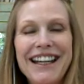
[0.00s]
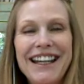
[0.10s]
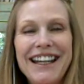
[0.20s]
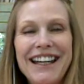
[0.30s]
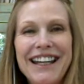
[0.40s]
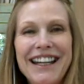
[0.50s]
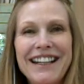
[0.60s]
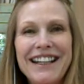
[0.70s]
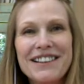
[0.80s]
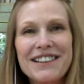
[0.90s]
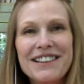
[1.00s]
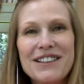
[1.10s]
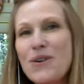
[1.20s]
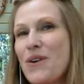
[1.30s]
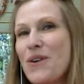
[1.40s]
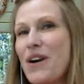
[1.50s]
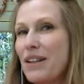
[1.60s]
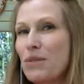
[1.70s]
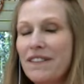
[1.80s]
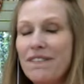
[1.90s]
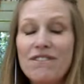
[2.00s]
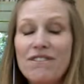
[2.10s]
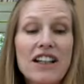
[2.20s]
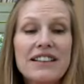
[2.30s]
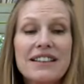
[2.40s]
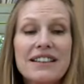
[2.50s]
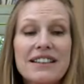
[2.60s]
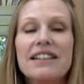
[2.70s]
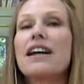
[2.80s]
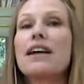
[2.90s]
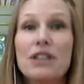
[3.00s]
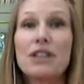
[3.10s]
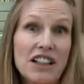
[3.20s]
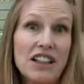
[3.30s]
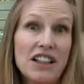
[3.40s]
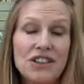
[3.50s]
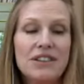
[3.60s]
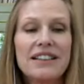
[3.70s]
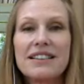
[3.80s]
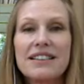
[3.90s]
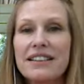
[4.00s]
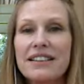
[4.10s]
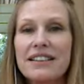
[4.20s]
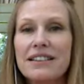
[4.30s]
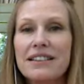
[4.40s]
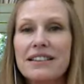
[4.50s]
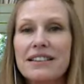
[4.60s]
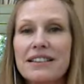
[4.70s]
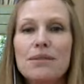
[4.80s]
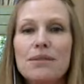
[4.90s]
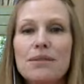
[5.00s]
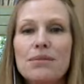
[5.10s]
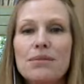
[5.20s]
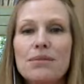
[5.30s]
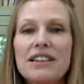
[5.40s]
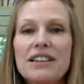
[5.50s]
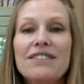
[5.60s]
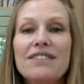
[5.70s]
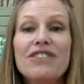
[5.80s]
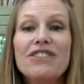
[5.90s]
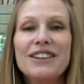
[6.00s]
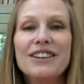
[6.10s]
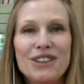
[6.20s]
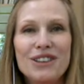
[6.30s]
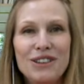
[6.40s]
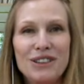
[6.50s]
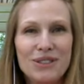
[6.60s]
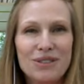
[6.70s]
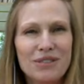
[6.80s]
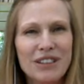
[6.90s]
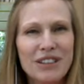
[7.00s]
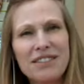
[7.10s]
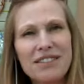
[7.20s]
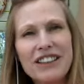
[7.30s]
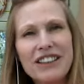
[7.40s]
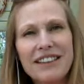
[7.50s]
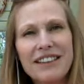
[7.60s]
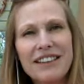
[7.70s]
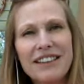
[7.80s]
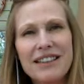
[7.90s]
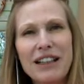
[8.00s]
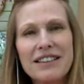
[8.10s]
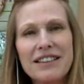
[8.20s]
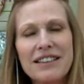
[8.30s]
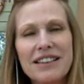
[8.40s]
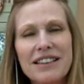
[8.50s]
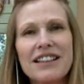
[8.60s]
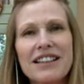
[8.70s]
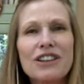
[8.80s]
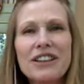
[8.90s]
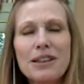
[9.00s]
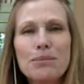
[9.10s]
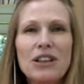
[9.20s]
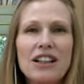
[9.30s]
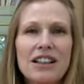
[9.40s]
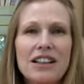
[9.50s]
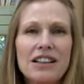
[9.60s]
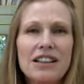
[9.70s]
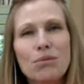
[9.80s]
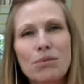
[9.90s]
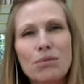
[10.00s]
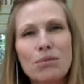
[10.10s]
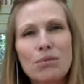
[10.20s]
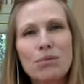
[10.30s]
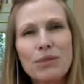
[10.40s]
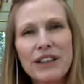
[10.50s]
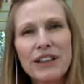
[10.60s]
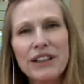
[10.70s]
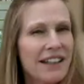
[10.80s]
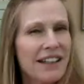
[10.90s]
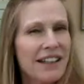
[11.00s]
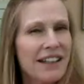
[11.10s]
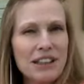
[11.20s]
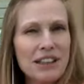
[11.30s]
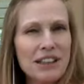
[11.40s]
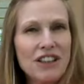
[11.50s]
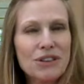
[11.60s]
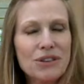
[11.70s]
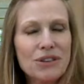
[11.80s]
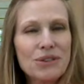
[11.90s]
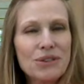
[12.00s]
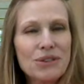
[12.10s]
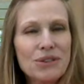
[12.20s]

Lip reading: And so I would advise you, yes, listen to me. I would invite you to really look at these practices, look at the blog, read them, see how they relate to you.